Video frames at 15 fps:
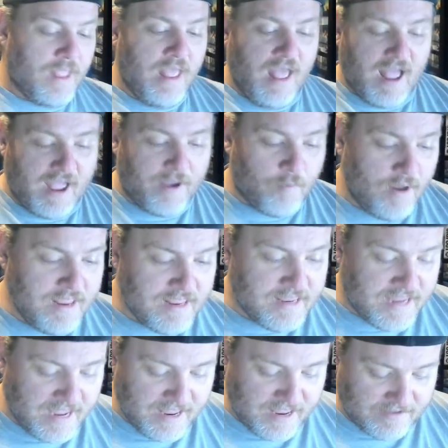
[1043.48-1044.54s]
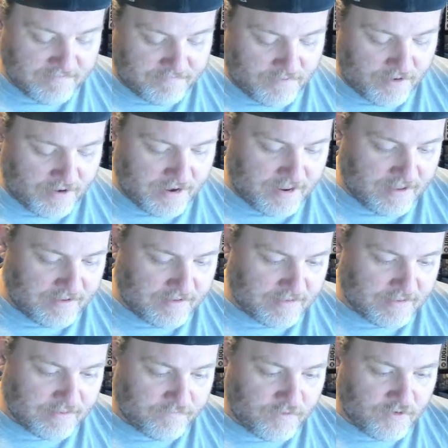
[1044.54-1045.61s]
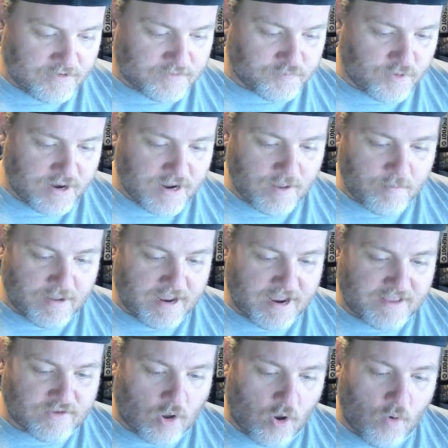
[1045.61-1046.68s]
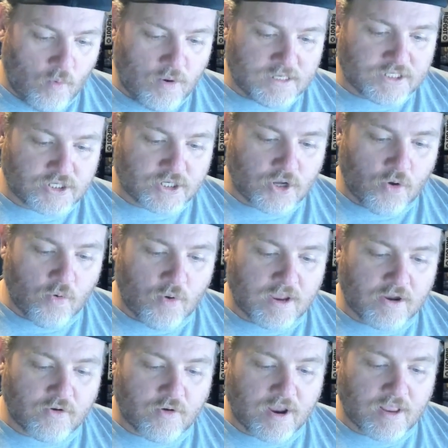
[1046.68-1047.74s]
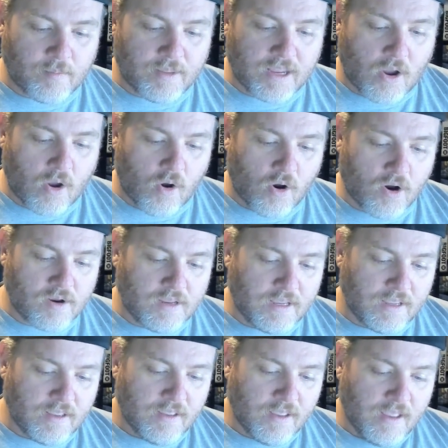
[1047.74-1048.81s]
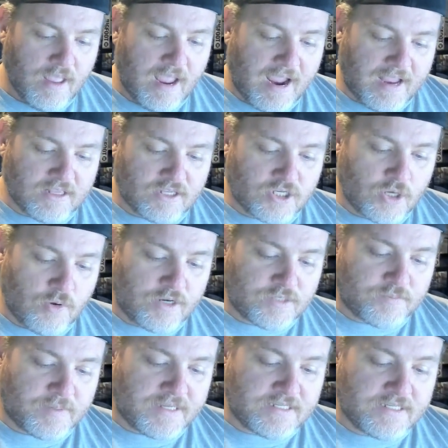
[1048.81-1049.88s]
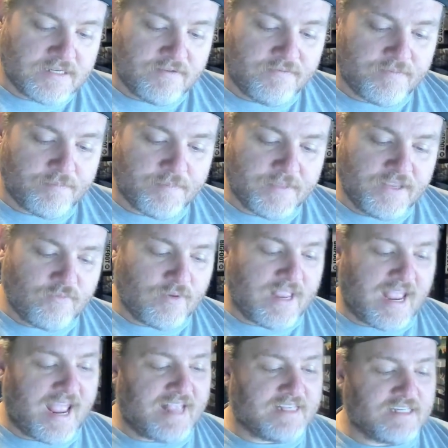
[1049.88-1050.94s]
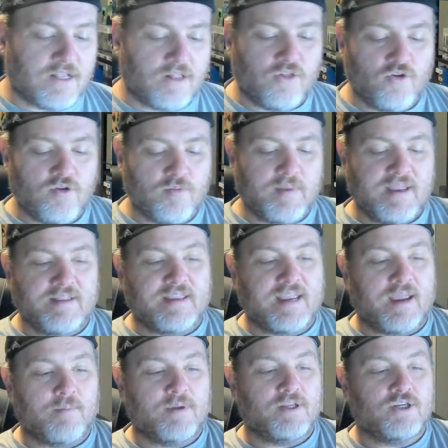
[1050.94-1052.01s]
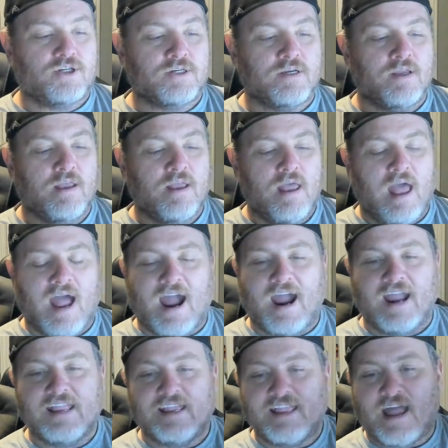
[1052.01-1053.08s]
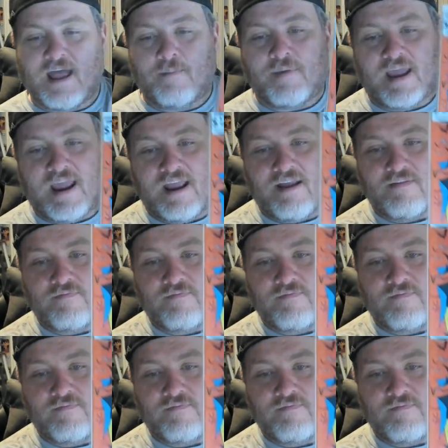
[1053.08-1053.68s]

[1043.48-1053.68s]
I wanted to get in a first print, but it's always so incredibly hard and so expensive. This one has a little bit of damage. I did not pay.